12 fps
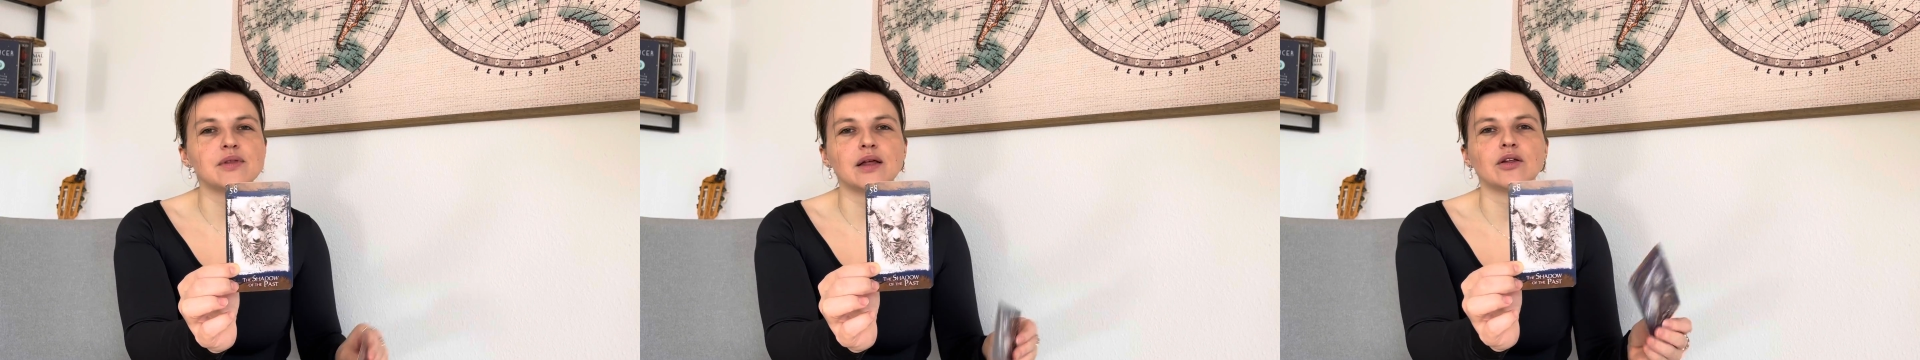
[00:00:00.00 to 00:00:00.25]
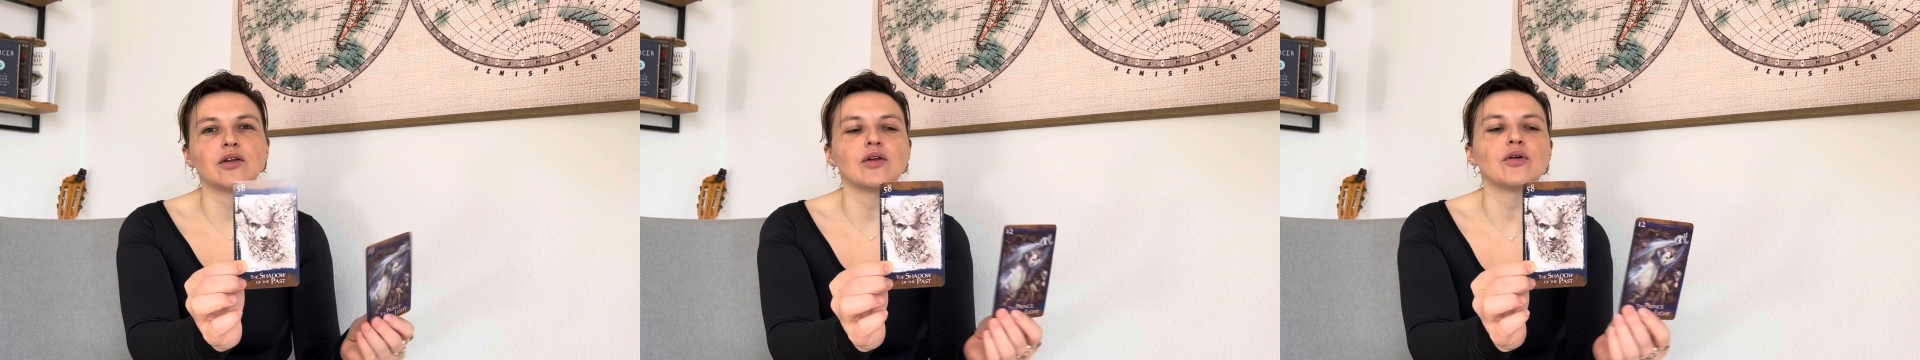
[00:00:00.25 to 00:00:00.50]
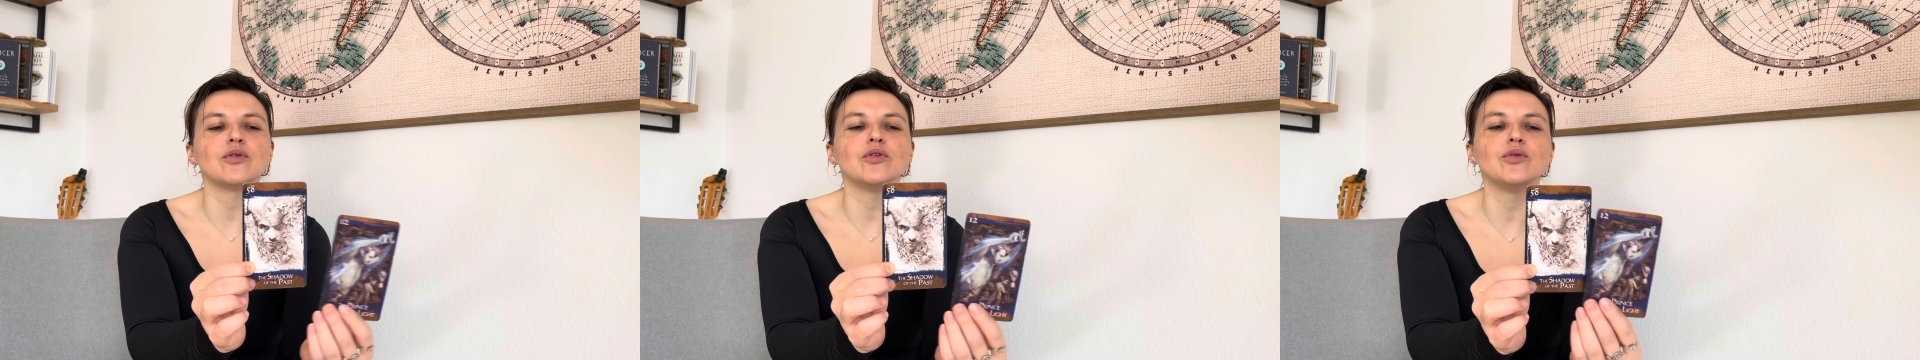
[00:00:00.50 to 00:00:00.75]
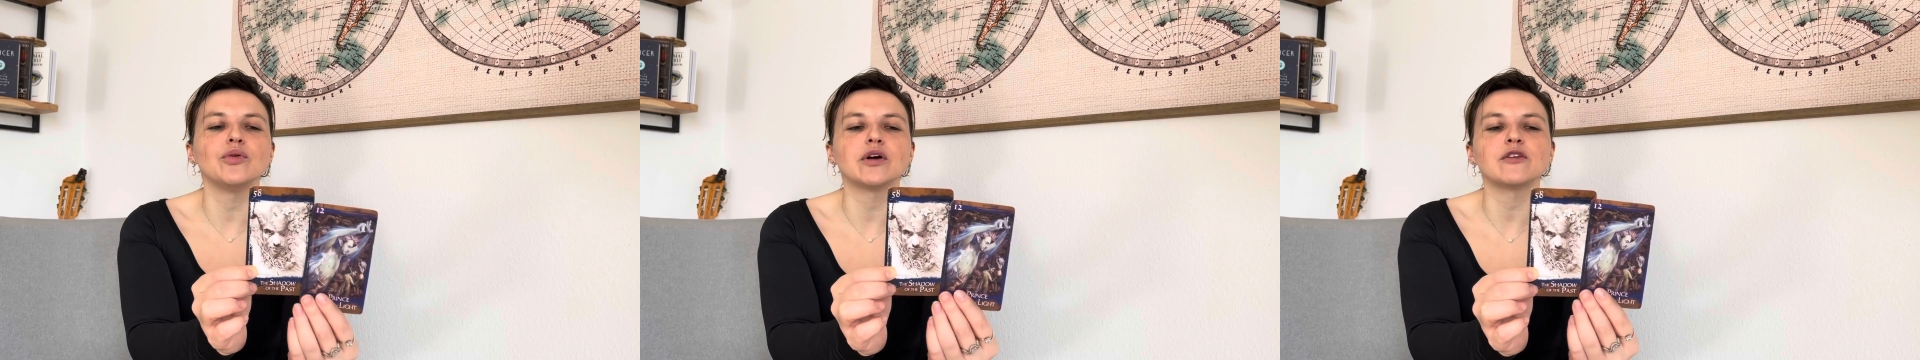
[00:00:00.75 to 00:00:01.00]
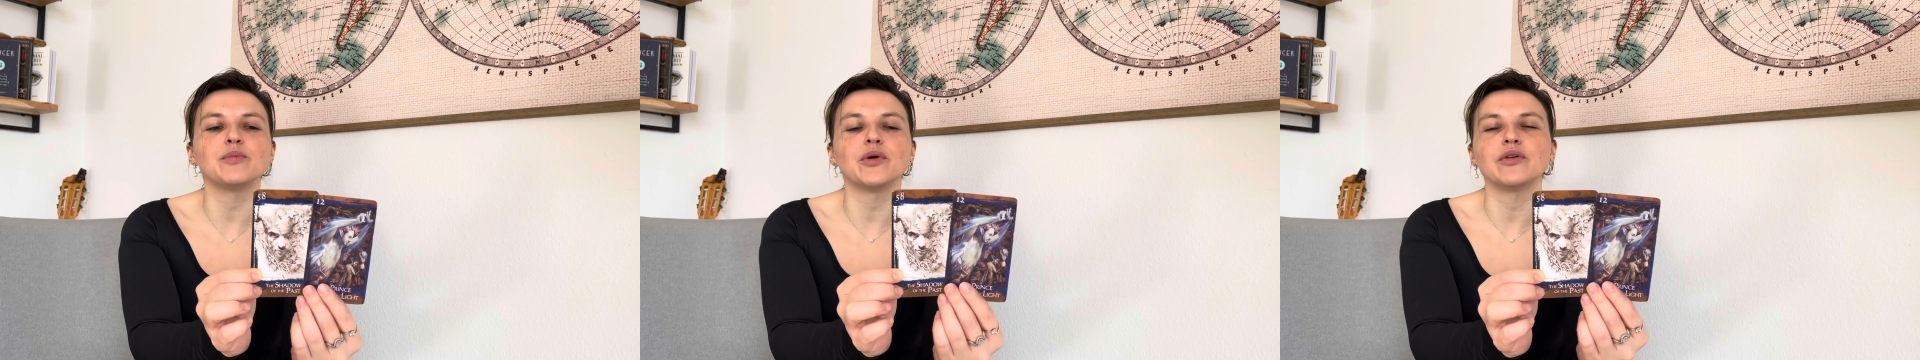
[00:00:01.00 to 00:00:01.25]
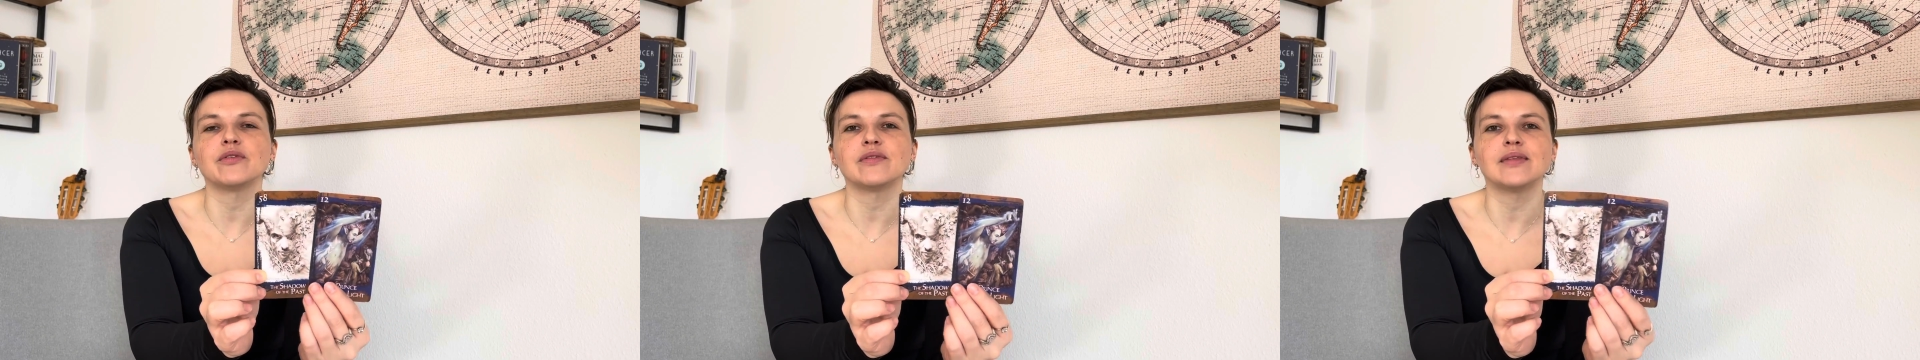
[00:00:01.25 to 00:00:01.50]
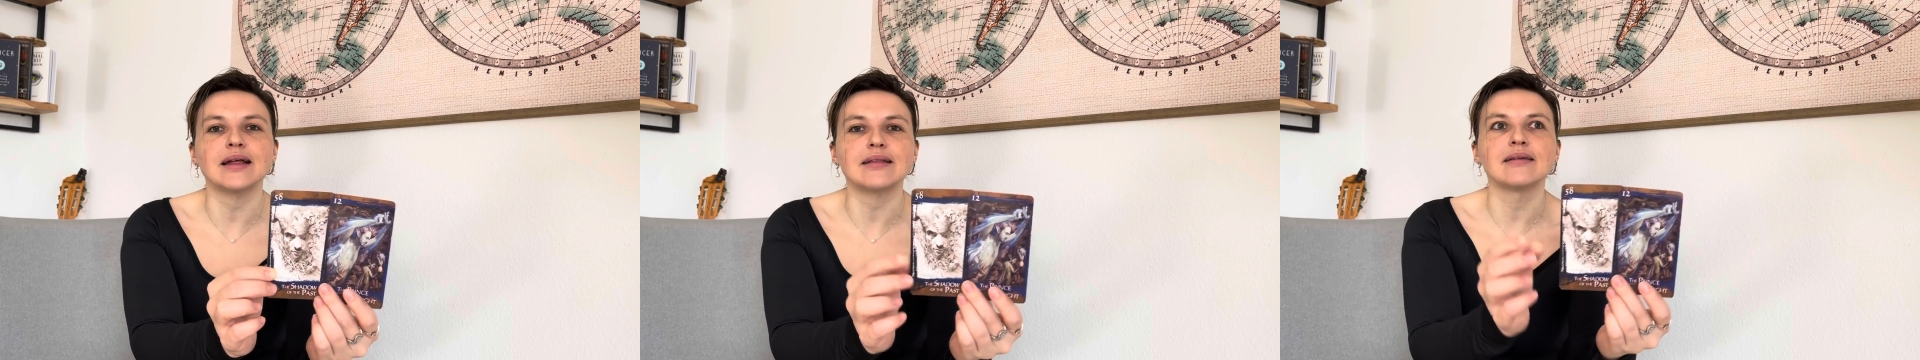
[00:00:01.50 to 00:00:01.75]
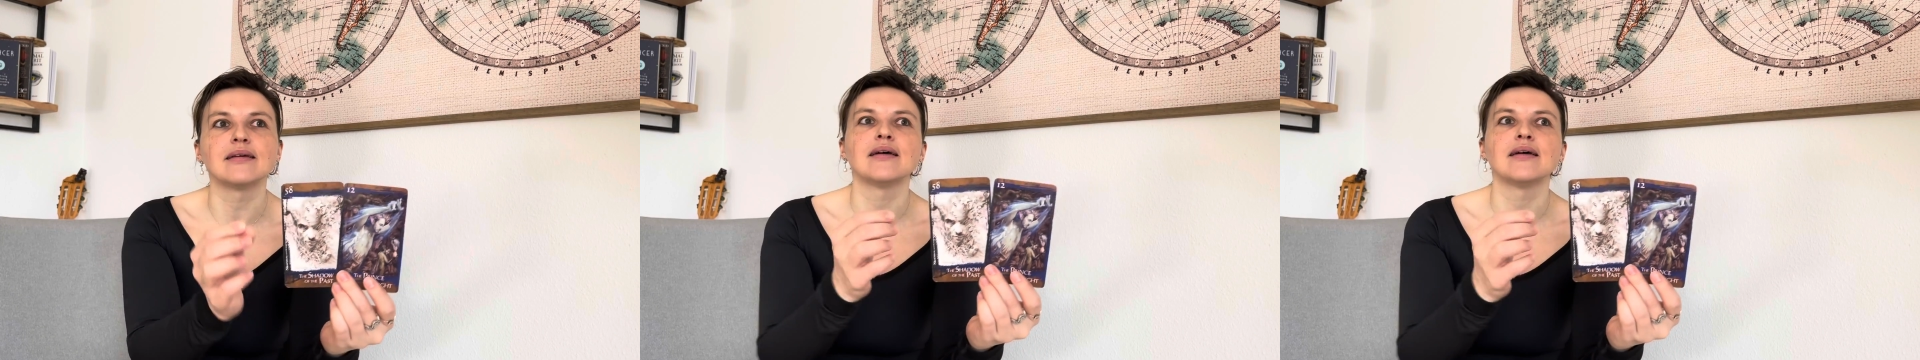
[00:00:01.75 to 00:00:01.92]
that, you know, you experience that